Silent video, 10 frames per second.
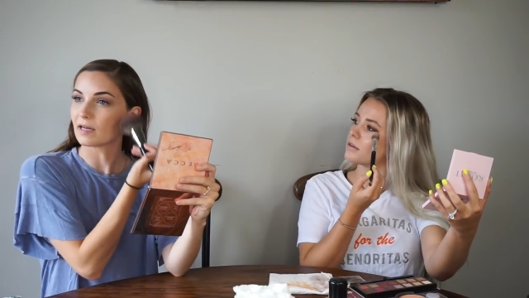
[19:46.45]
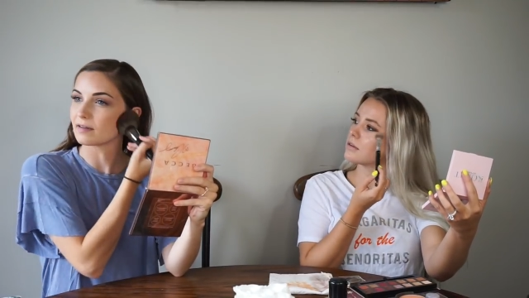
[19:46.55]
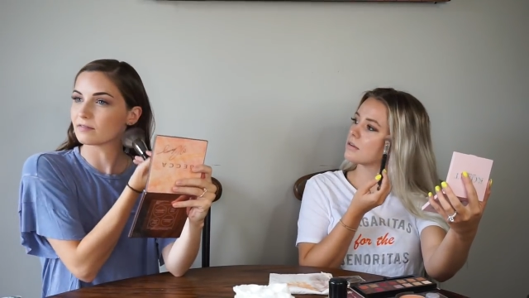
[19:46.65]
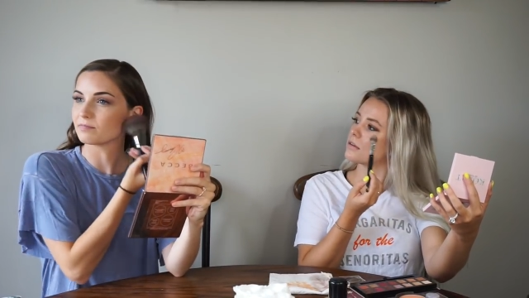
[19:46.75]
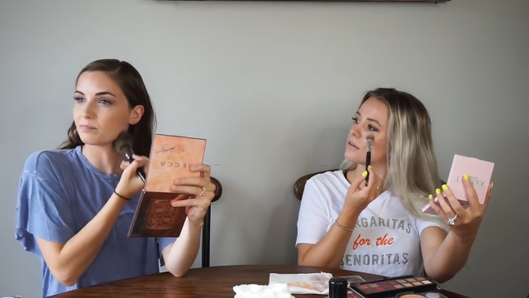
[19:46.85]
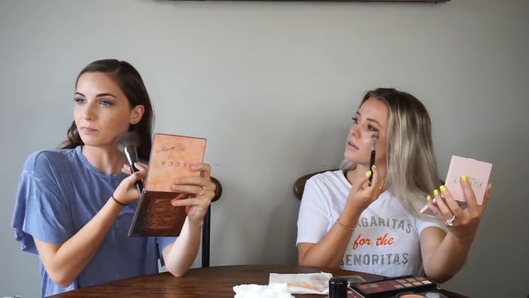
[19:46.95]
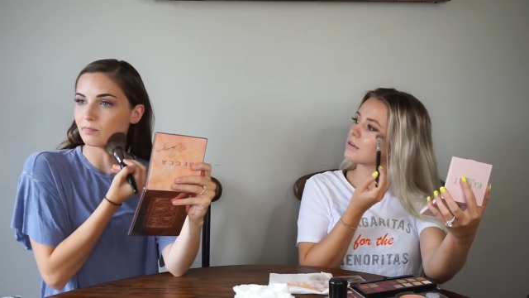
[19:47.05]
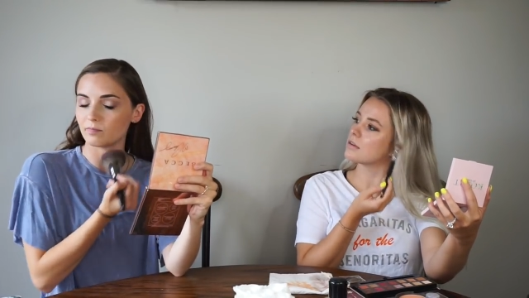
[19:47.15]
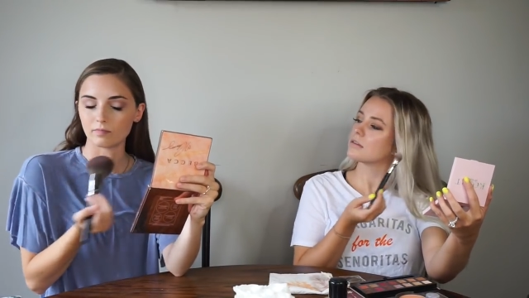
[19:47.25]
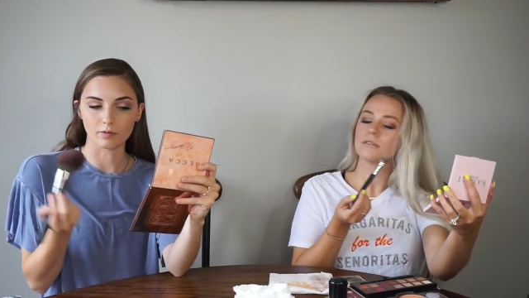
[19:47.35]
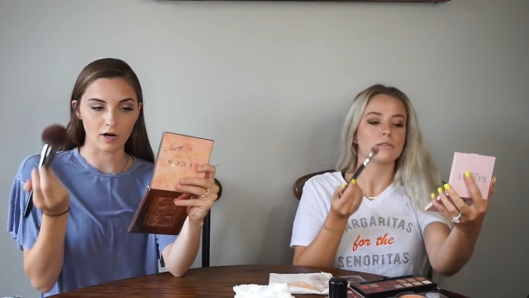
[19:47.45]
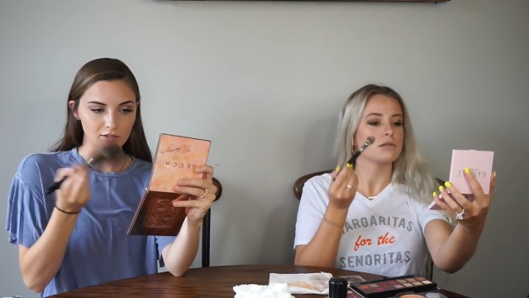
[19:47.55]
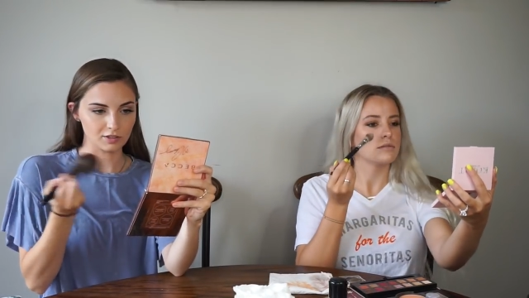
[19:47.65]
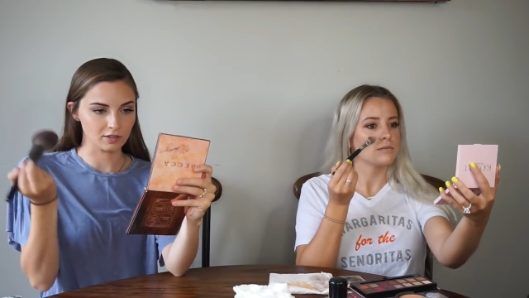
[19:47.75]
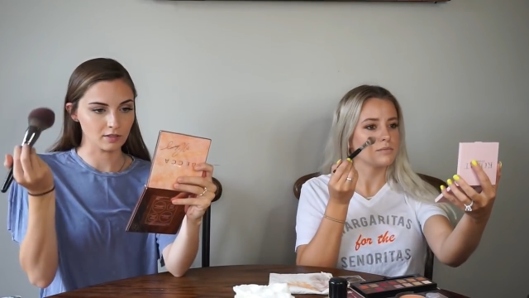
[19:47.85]
Speaker 1: like
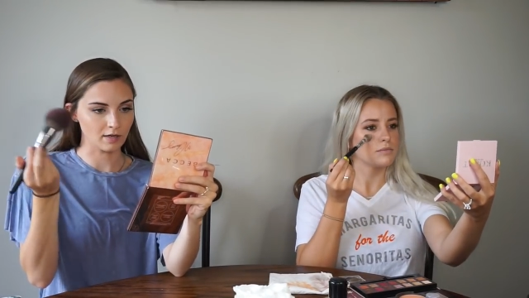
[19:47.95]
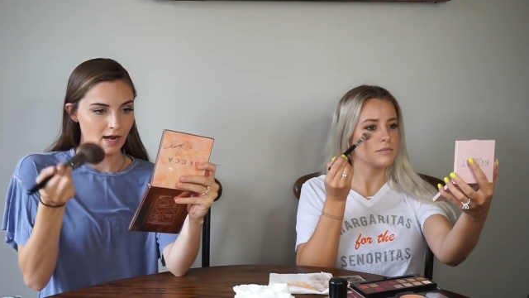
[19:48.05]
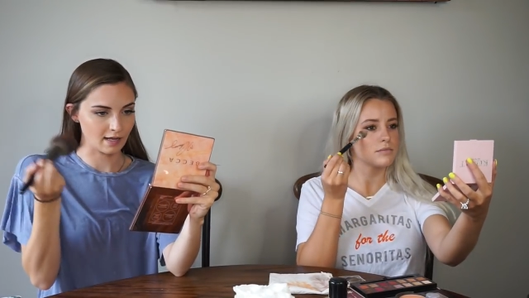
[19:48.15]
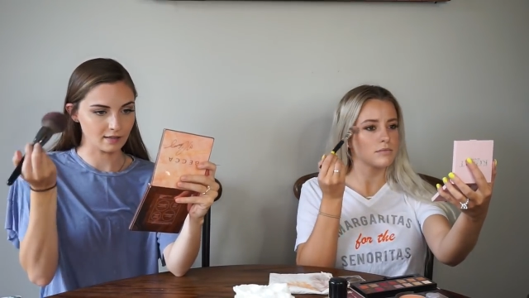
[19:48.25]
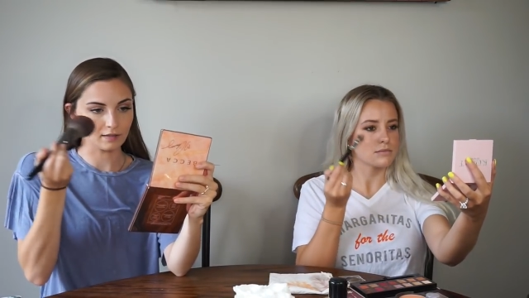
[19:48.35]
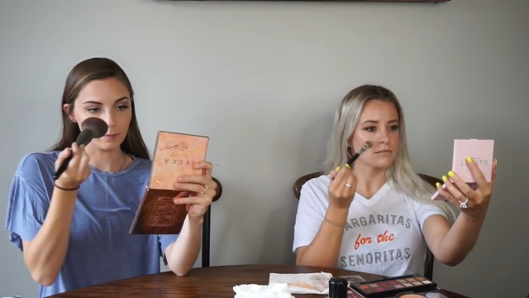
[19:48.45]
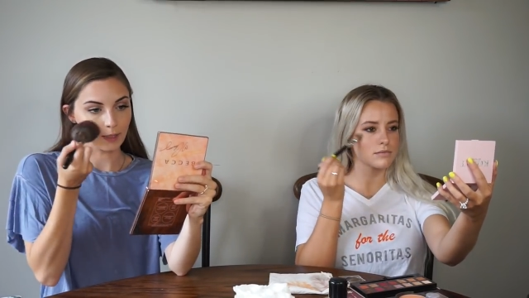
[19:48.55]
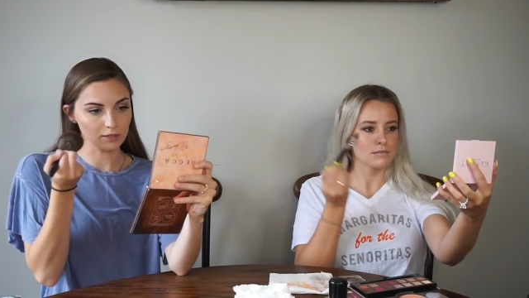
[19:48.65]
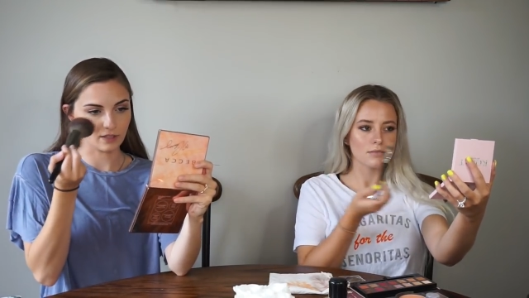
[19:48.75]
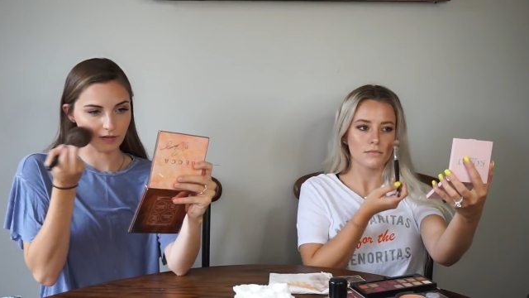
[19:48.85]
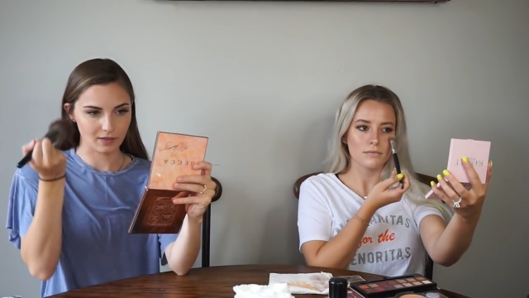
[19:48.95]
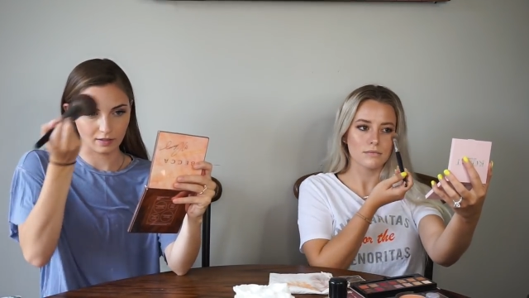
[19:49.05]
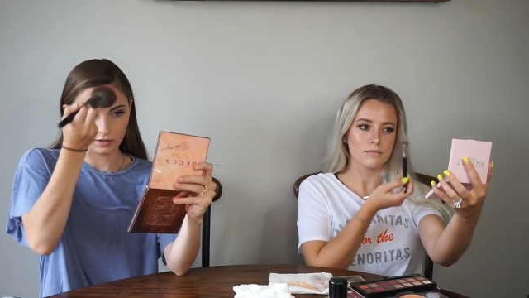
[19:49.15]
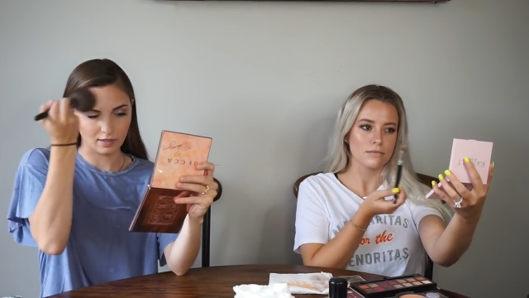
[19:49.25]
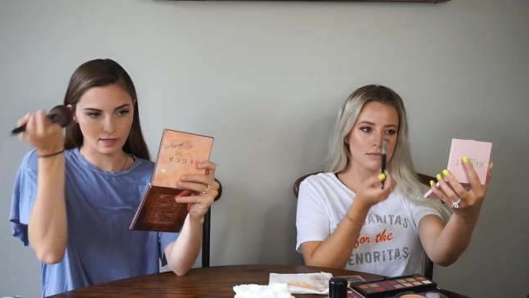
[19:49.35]
bronzer, highlighter, blush, everything
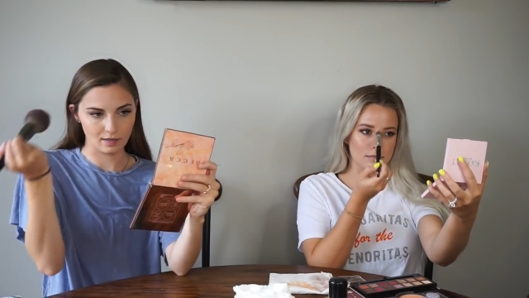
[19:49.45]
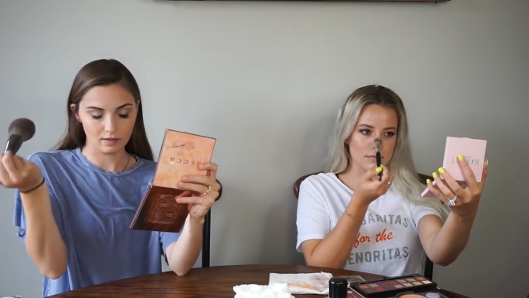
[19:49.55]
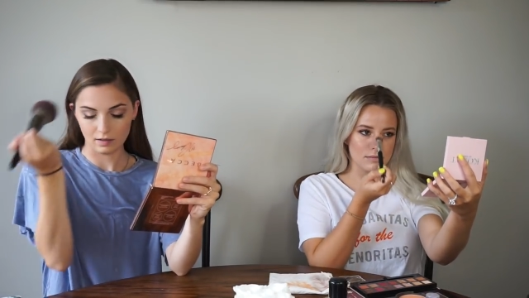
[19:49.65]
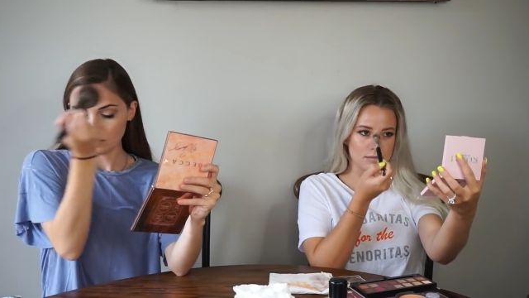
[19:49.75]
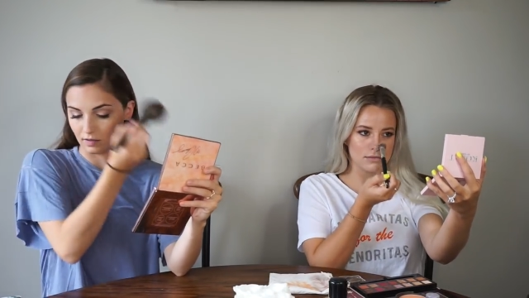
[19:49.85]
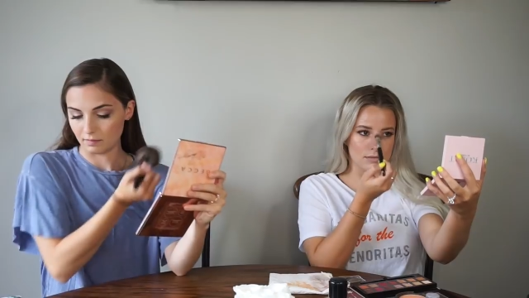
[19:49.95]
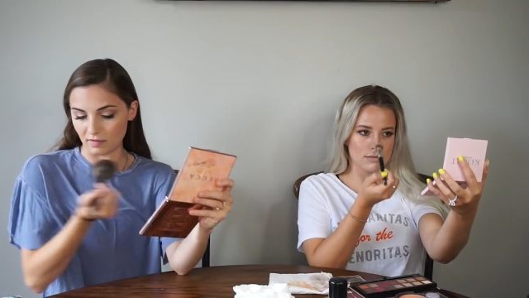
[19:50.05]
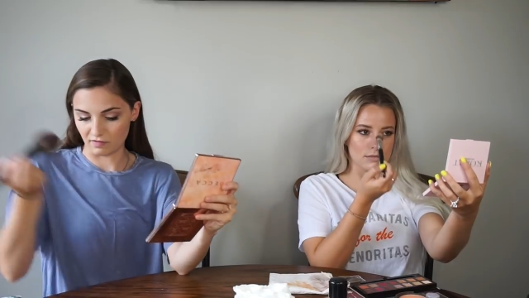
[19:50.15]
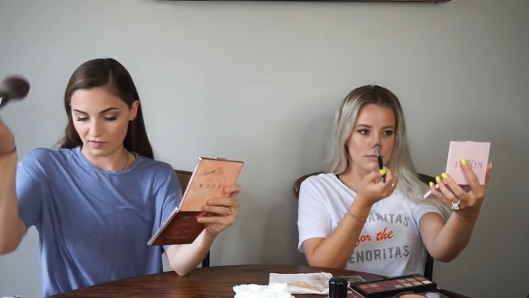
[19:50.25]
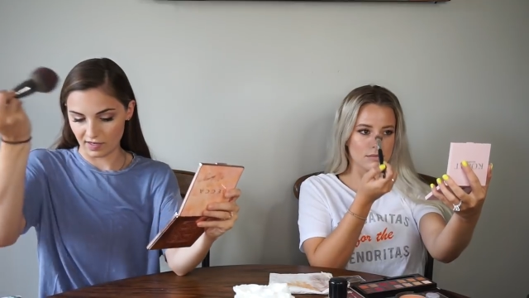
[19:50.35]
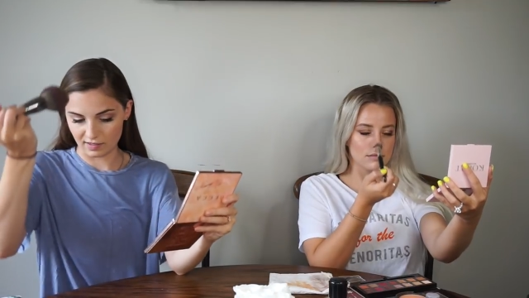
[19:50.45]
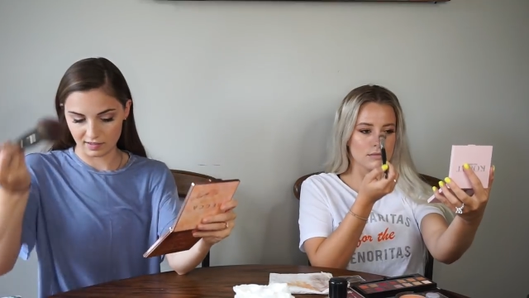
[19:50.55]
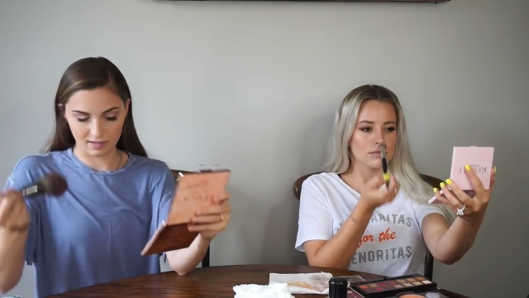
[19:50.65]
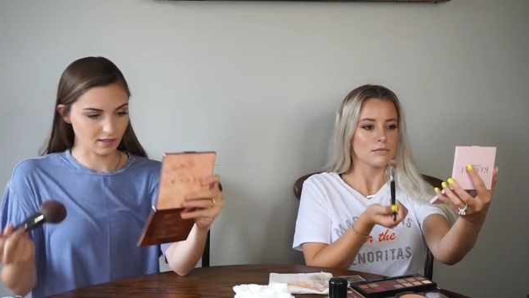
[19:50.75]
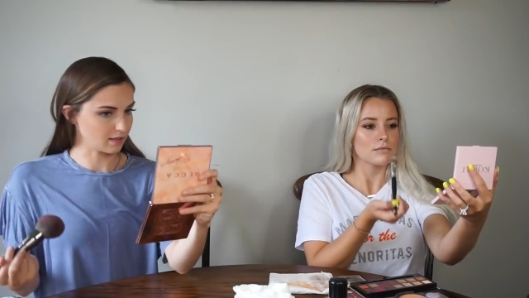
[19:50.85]
so that my face is
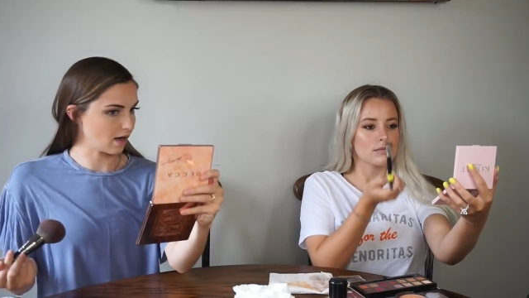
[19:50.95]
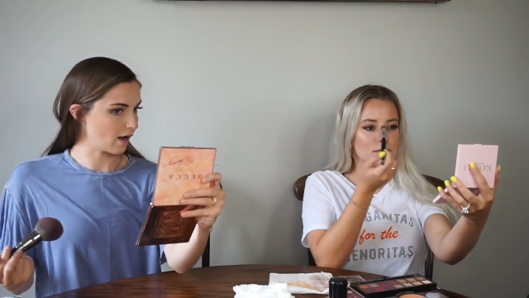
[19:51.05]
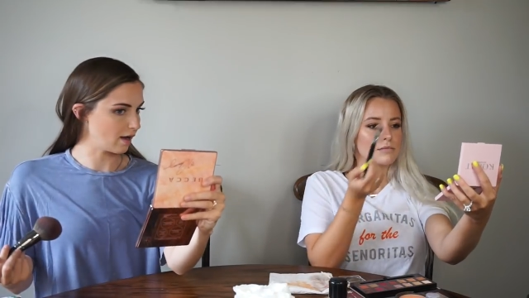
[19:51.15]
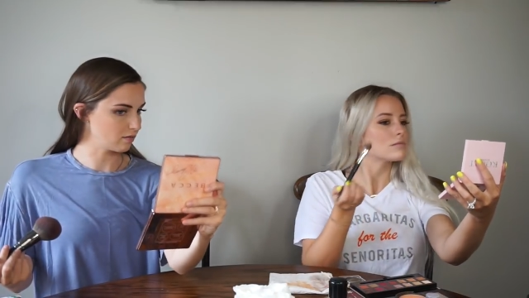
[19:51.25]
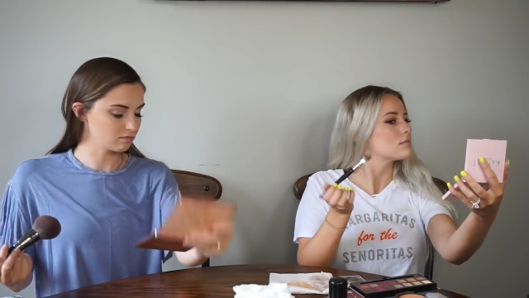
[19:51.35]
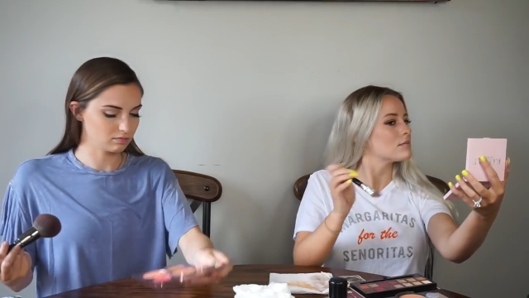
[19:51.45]
like not